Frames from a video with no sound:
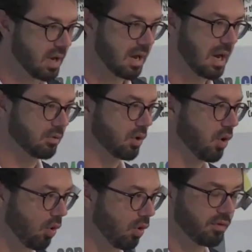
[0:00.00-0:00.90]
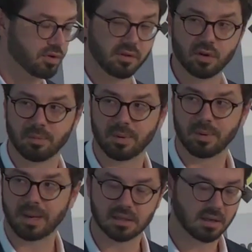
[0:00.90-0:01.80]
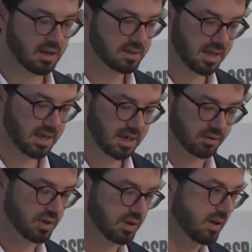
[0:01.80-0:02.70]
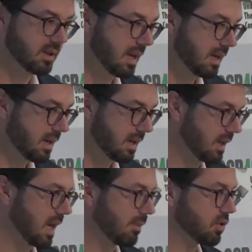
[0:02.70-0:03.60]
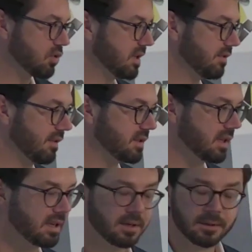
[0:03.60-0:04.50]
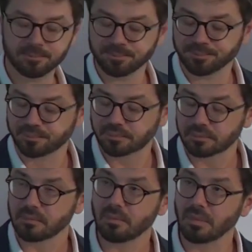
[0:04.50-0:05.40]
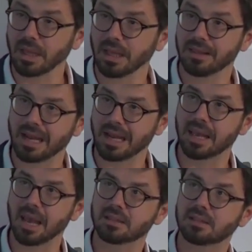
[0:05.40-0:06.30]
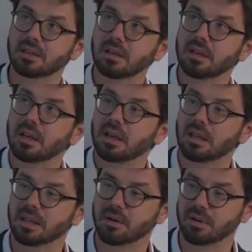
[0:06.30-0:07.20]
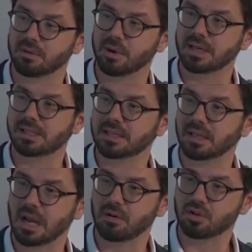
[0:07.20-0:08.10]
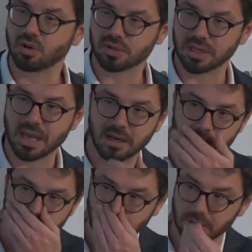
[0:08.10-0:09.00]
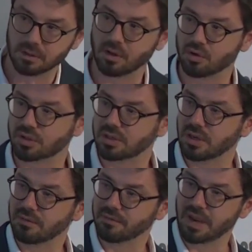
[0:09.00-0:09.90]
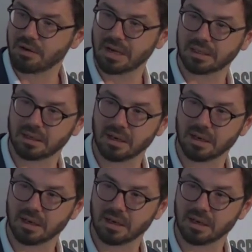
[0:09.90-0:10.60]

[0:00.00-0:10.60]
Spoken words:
out all fossil fuel plants starting at 2030 and ending up in 2050. In that case, the realistic scenario shows again those very little